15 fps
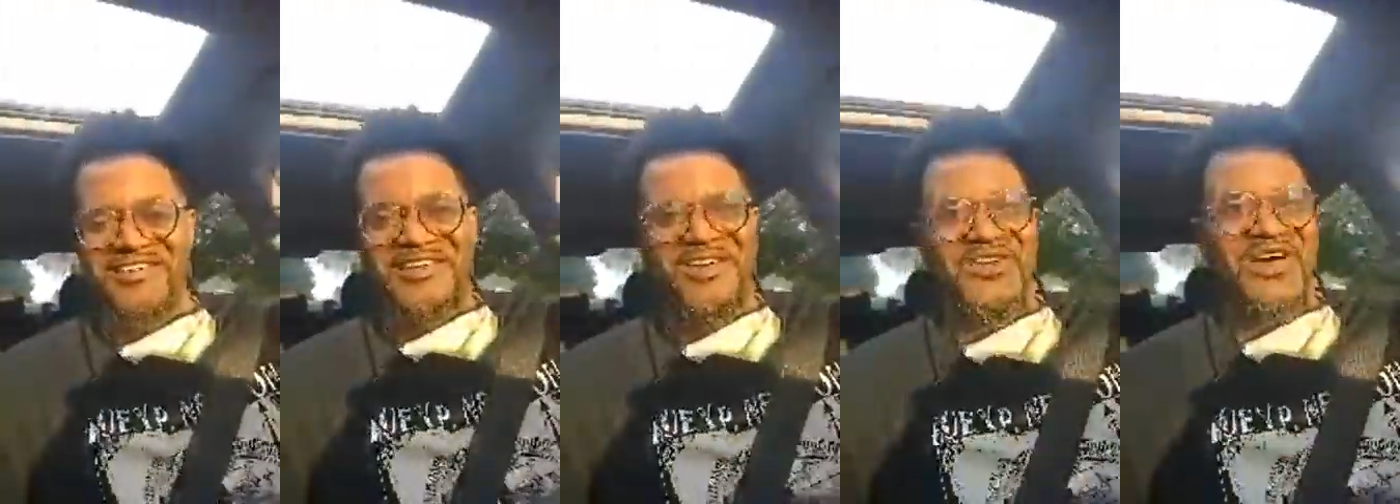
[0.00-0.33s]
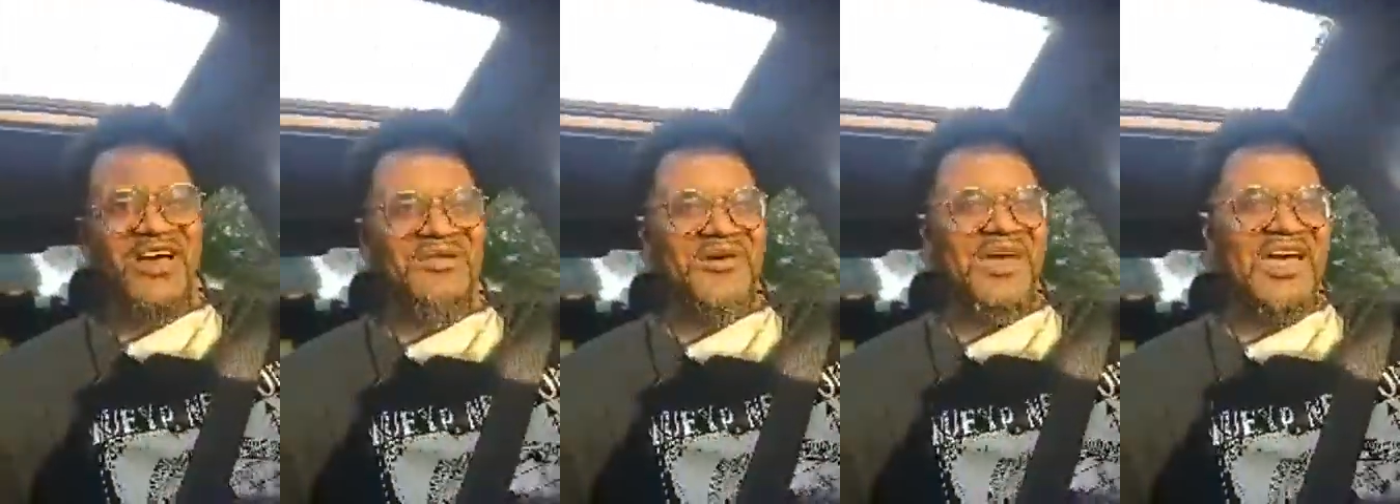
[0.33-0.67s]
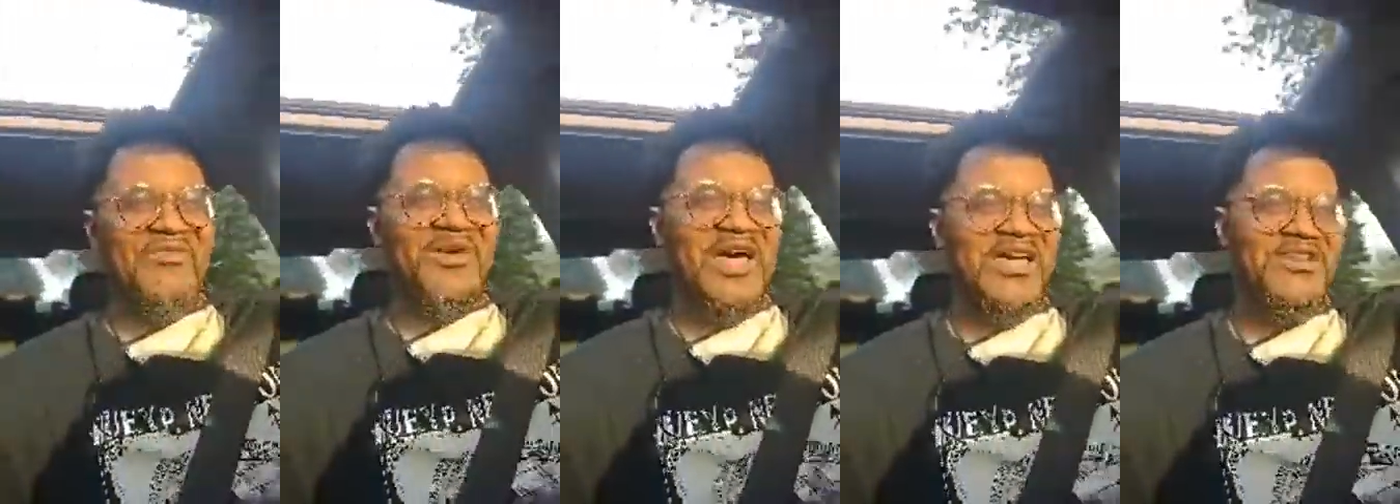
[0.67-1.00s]
You know, I
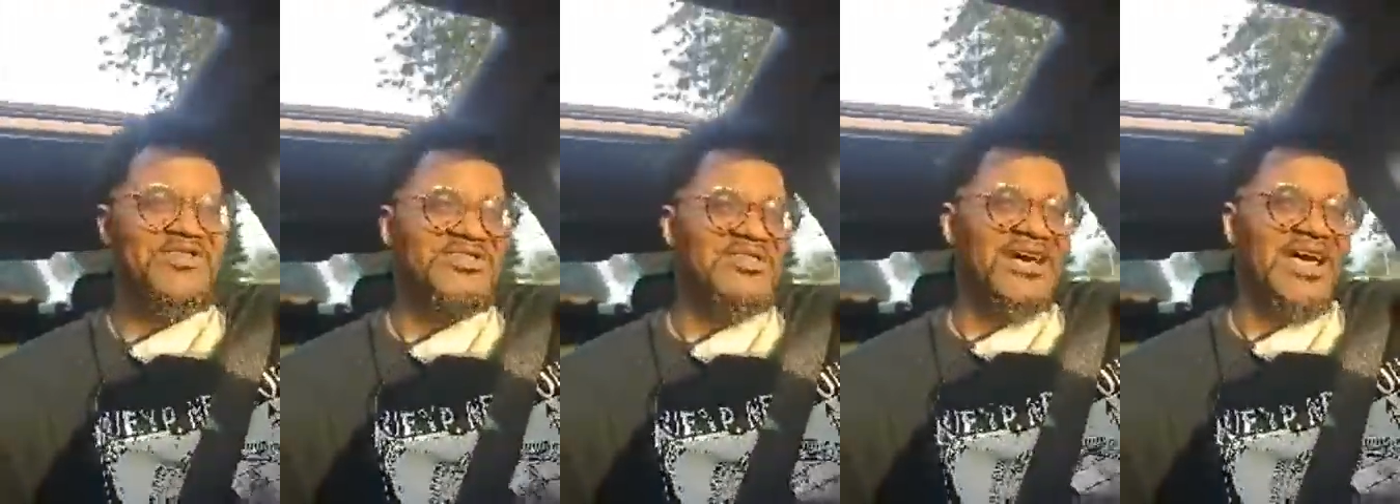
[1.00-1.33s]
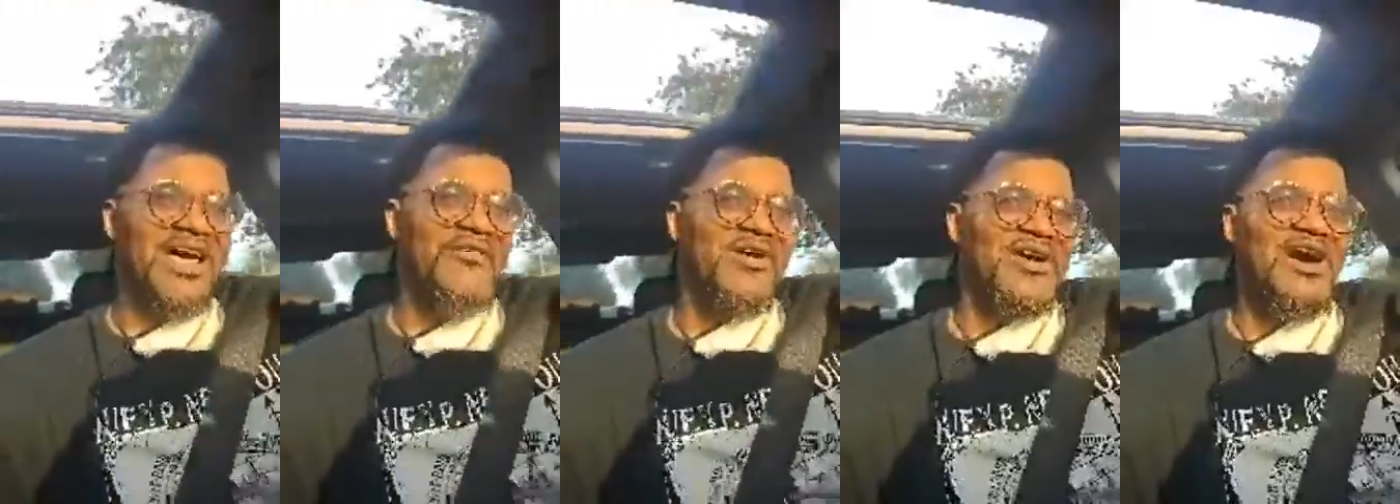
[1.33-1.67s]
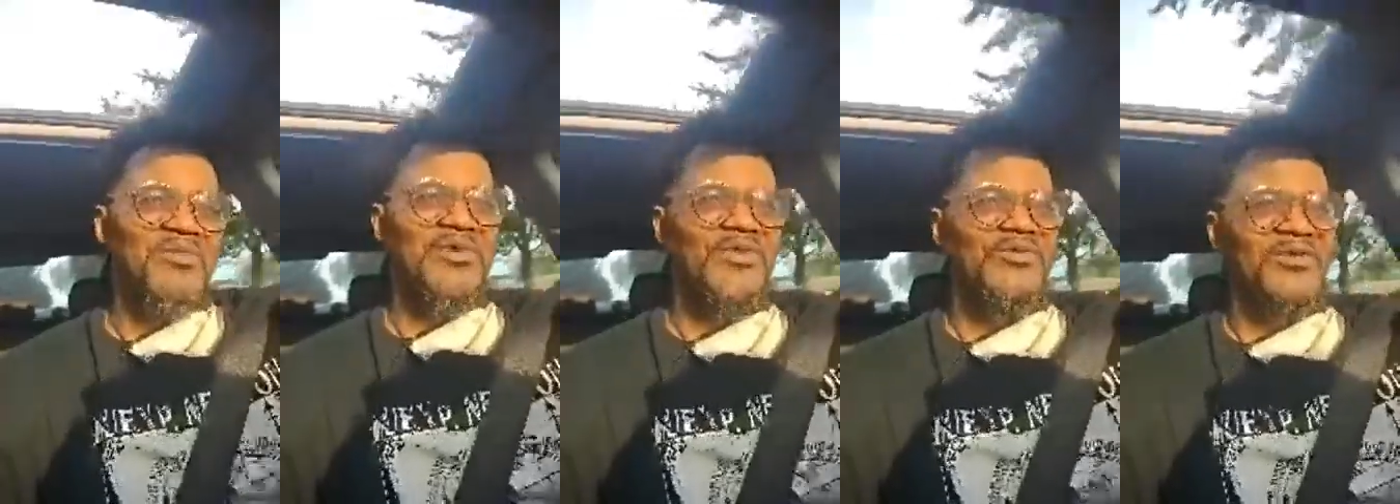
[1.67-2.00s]
have a
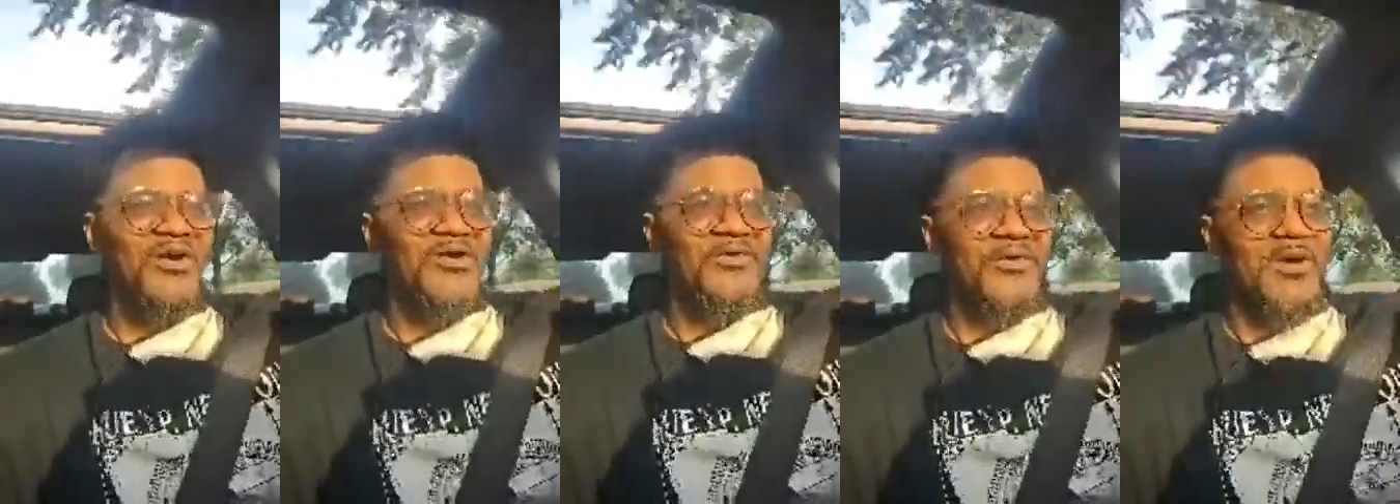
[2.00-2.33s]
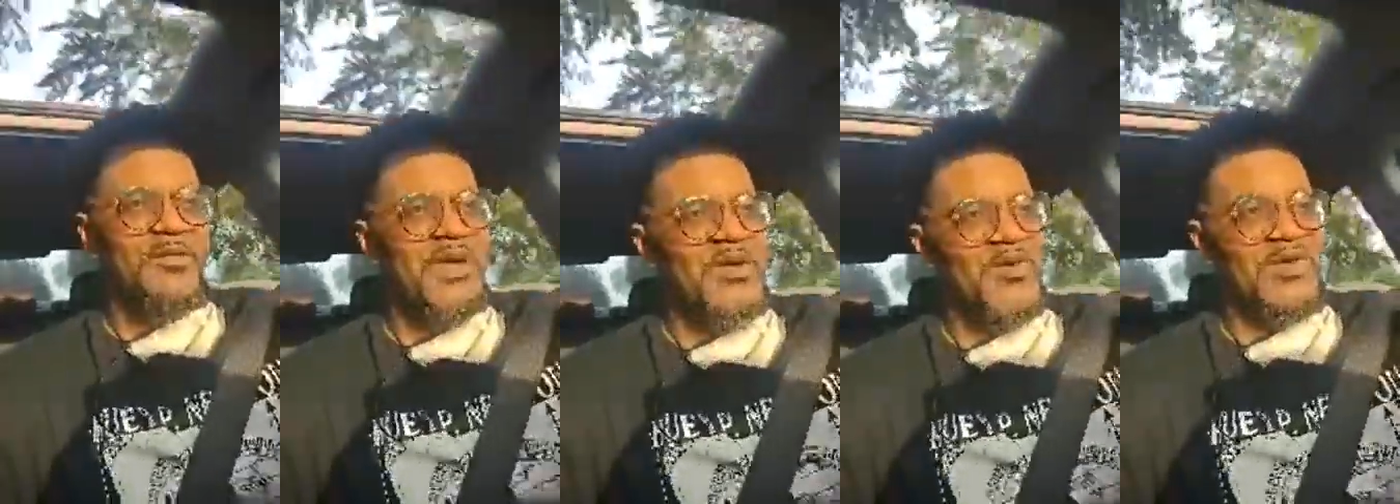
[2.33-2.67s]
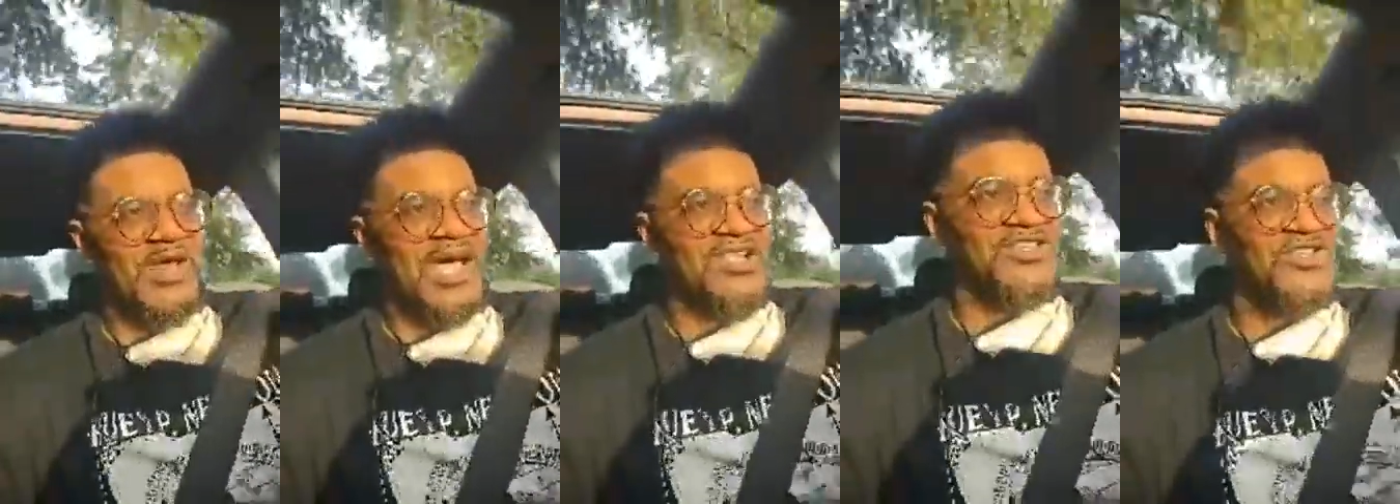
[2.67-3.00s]
couple of people
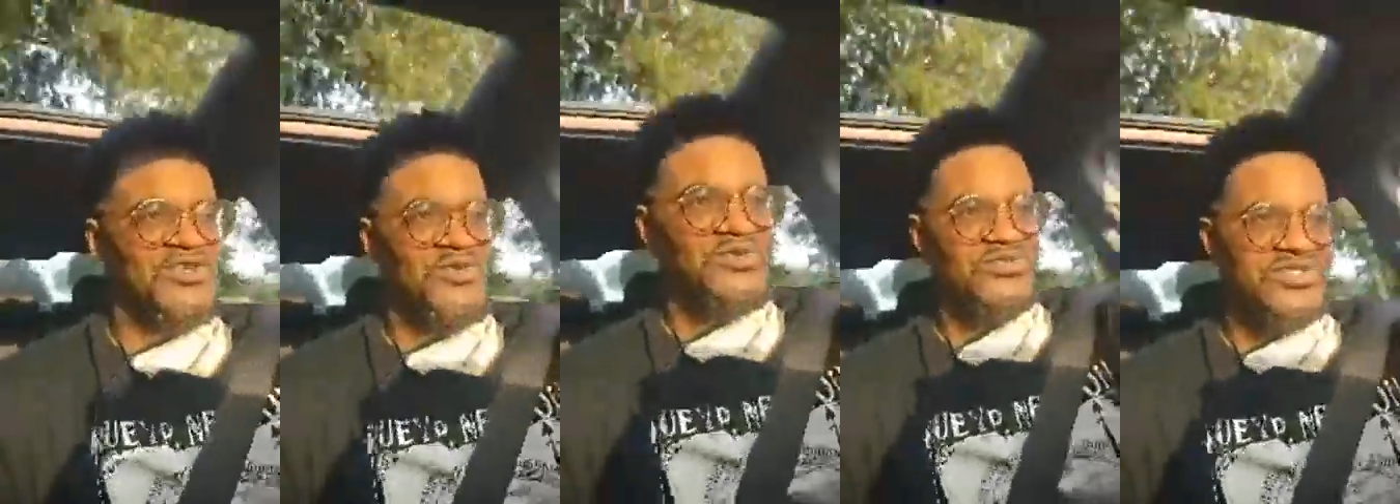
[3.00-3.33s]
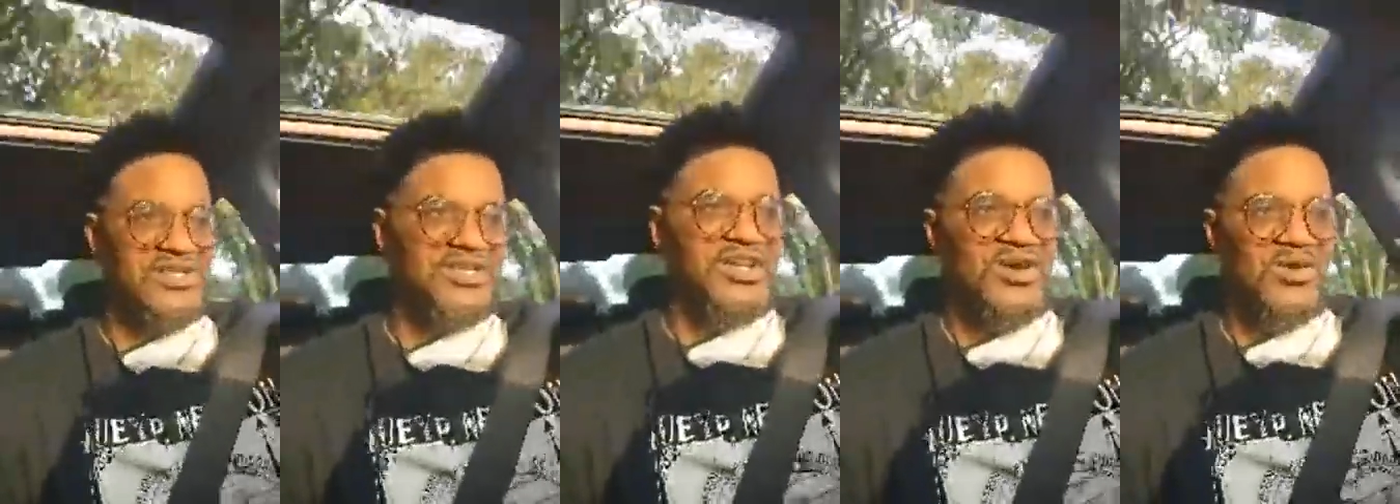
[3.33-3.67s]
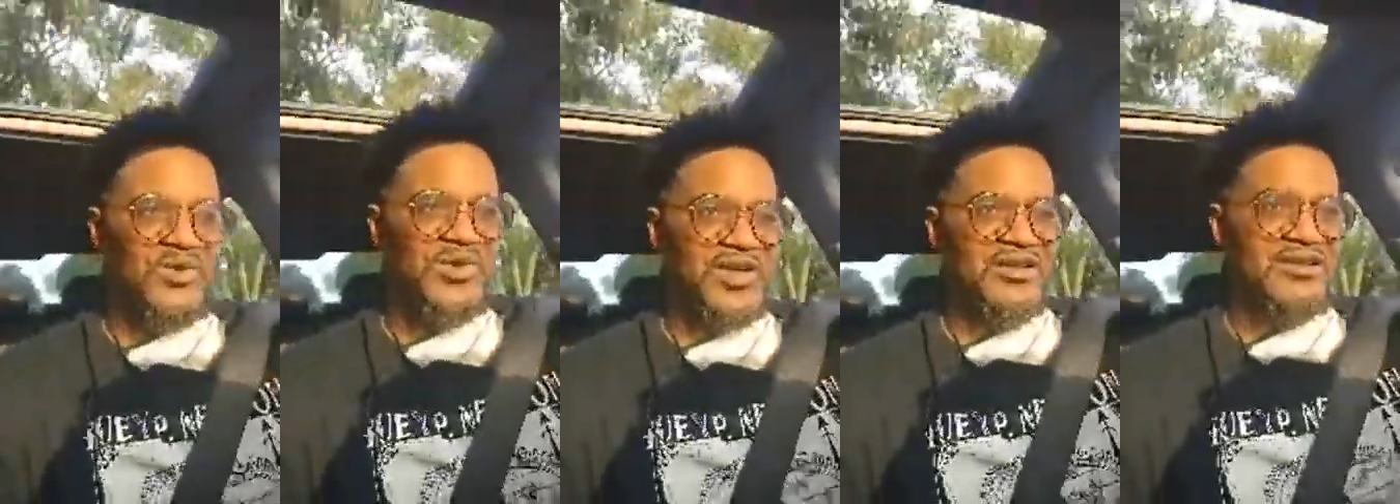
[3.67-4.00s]
that I choose to deal
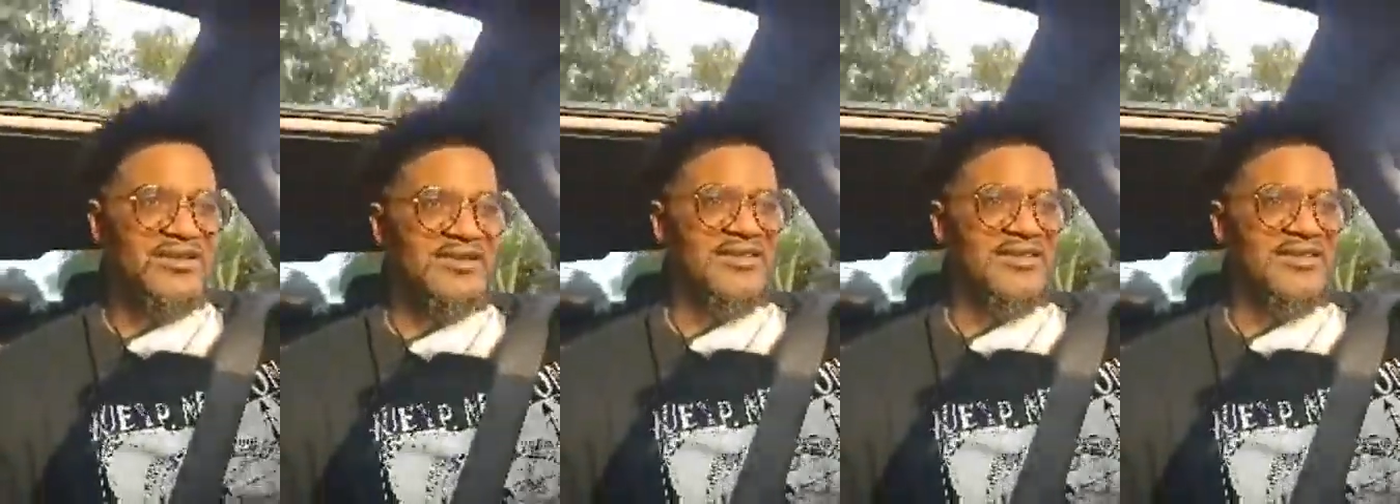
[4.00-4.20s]
with.